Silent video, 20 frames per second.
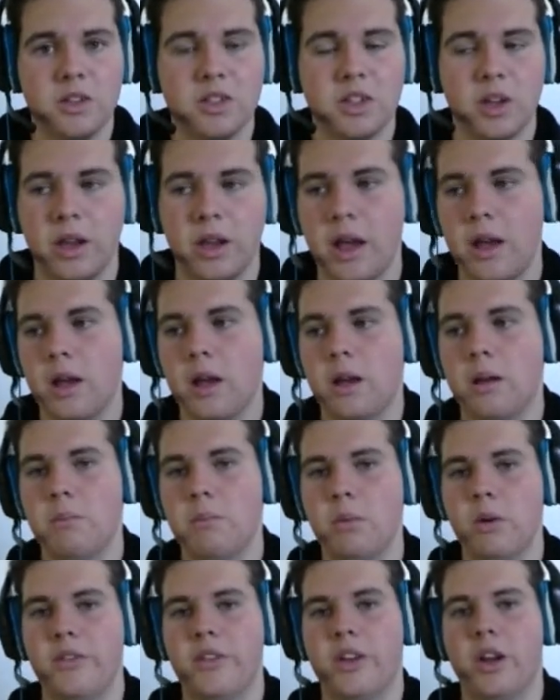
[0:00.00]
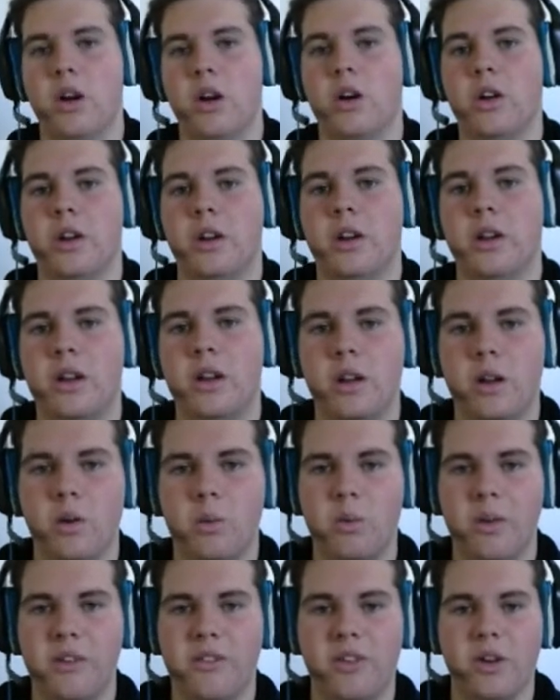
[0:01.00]
So yeah, moving on.
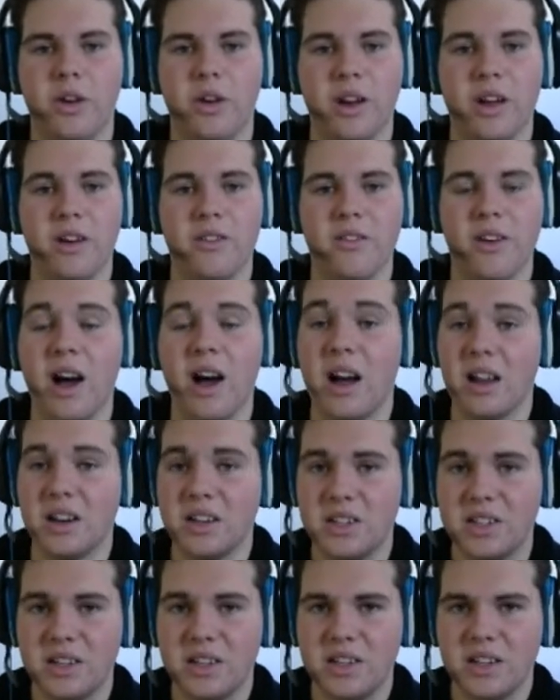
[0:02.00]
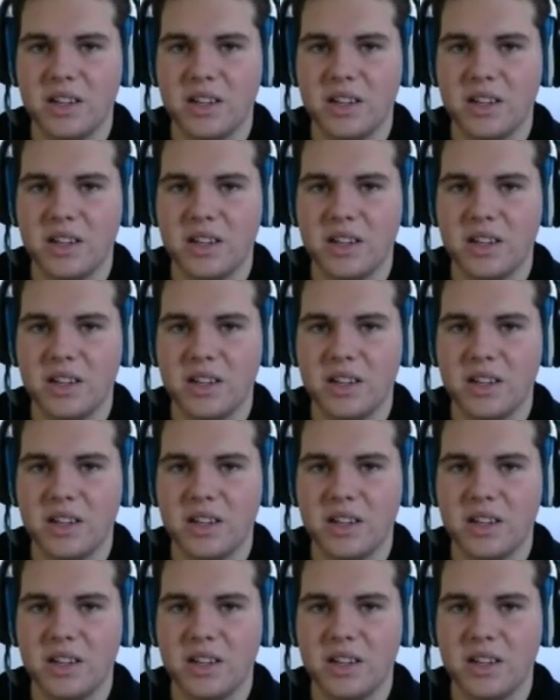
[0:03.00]
We've got Avant.